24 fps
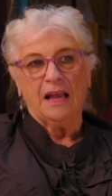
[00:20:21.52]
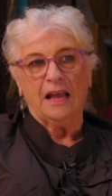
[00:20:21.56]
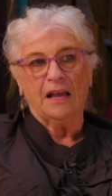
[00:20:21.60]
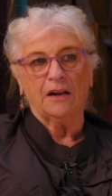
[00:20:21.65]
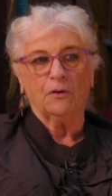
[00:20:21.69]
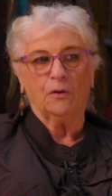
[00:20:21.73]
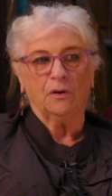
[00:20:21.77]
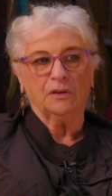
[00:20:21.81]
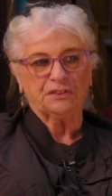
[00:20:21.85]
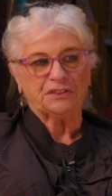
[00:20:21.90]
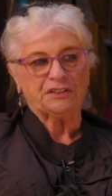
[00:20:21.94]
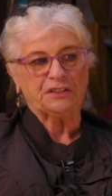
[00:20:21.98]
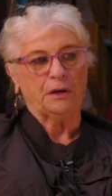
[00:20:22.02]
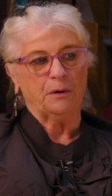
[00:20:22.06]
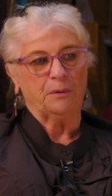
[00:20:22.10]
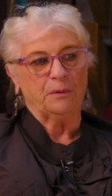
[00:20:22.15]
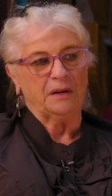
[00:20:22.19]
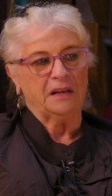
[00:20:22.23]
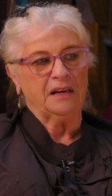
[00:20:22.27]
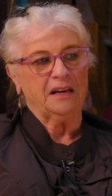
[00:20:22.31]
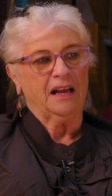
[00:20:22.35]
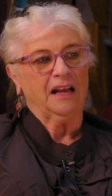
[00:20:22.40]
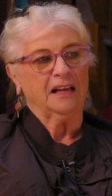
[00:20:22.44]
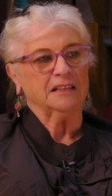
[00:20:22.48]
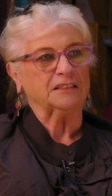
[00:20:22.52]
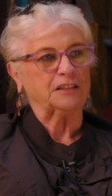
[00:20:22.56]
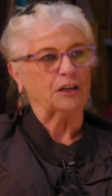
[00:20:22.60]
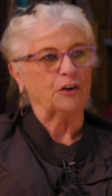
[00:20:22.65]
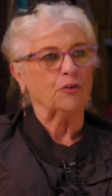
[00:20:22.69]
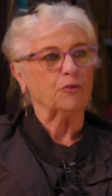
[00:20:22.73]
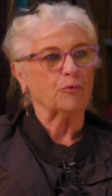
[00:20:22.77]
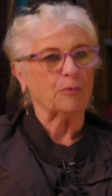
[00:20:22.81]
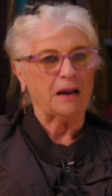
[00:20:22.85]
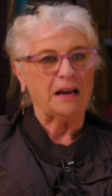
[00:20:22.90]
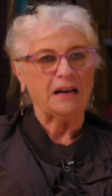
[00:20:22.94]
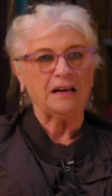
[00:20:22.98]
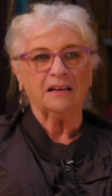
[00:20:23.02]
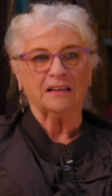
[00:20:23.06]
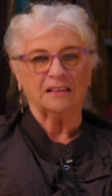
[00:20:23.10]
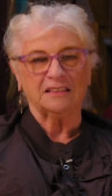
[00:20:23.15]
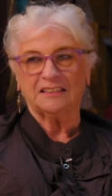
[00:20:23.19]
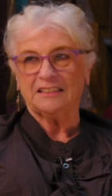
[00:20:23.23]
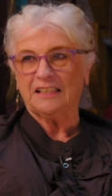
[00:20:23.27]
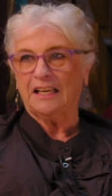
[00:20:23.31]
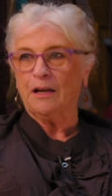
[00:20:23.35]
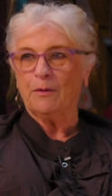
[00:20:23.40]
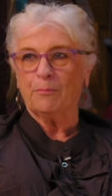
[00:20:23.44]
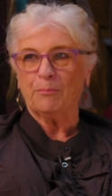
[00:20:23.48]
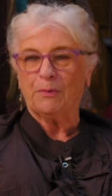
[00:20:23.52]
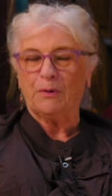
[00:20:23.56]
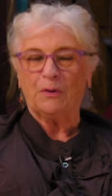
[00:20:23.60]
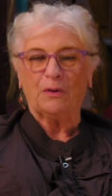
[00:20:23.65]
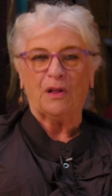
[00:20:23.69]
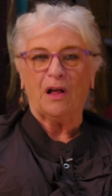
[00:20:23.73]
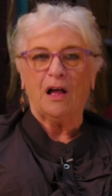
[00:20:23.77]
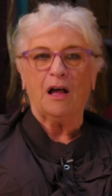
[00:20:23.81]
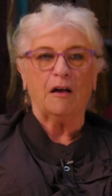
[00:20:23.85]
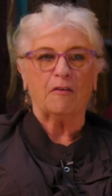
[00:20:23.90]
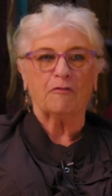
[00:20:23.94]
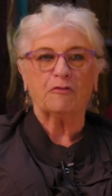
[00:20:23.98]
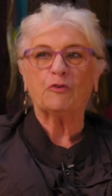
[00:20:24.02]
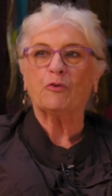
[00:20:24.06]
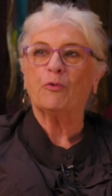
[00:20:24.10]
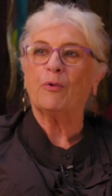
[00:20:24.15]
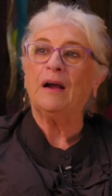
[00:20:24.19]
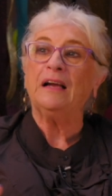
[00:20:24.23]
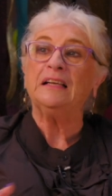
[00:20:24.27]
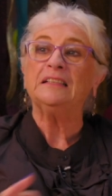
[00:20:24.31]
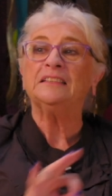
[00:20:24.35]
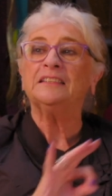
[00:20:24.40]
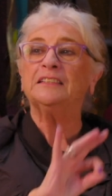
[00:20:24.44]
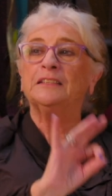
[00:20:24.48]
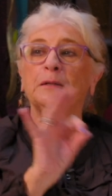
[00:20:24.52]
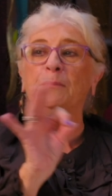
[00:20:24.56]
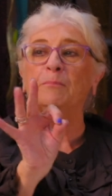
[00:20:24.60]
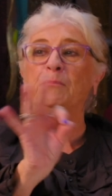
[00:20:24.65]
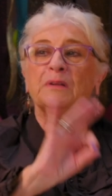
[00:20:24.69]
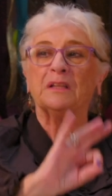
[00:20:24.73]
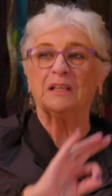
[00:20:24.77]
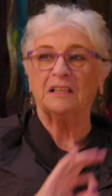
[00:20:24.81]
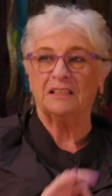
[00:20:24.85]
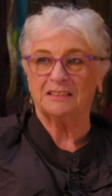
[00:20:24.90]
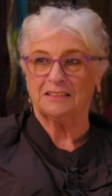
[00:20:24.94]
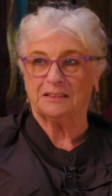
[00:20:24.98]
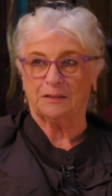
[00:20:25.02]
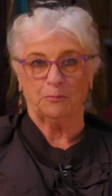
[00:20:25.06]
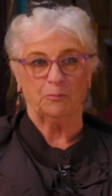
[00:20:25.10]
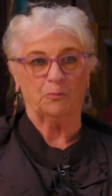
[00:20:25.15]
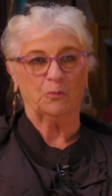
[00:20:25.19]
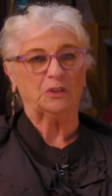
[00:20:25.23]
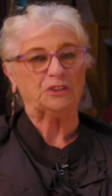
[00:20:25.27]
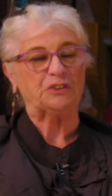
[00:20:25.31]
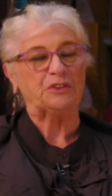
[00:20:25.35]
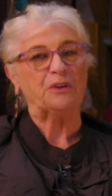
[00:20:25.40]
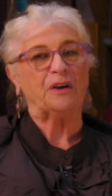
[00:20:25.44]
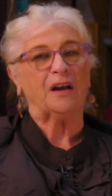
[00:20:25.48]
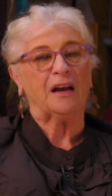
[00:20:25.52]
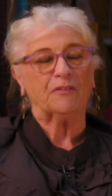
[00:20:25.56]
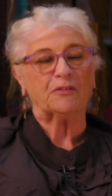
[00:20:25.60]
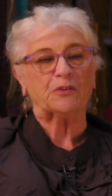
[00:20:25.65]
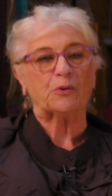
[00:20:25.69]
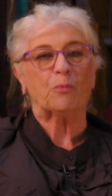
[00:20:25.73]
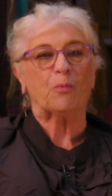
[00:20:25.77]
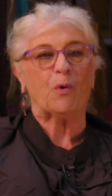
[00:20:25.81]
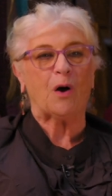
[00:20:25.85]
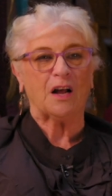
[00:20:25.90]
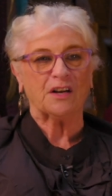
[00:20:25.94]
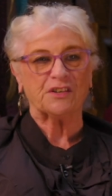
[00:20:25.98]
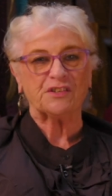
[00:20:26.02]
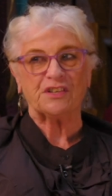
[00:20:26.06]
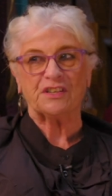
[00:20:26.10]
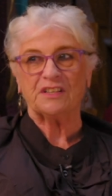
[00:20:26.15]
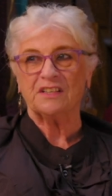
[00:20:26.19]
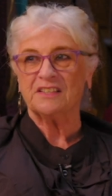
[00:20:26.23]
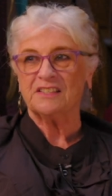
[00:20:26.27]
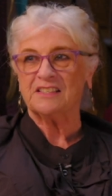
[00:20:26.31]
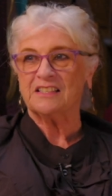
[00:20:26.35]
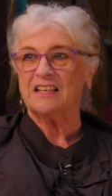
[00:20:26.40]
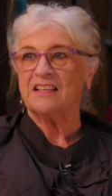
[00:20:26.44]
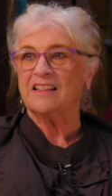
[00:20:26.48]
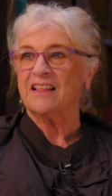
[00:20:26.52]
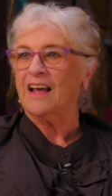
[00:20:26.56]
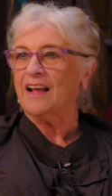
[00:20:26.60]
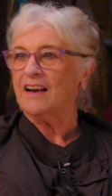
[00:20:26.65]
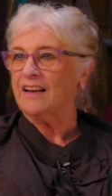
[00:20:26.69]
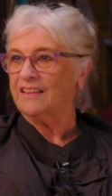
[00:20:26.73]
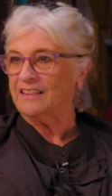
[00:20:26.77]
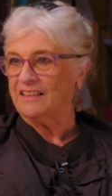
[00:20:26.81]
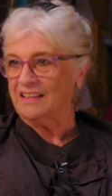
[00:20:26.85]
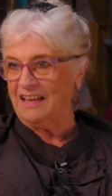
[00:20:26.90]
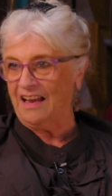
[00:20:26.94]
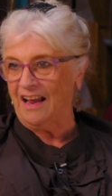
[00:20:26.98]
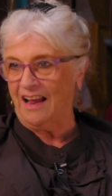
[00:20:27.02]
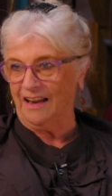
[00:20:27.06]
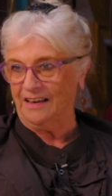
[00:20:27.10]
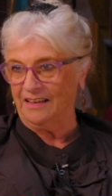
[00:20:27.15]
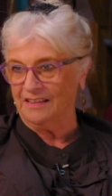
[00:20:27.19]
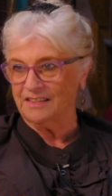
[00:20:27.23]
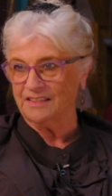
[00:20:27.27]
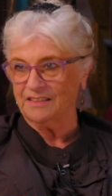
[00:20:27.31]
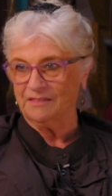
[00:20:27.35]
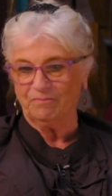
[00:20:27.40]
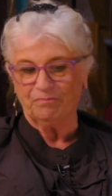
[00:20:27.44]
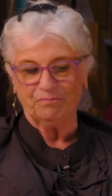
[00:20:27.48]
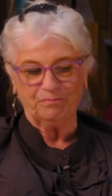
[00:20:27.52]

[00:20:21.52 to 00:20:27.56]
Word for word: And also, it has a great example of Christ symbolism, which you have to watch it and see that at the end. Hmm.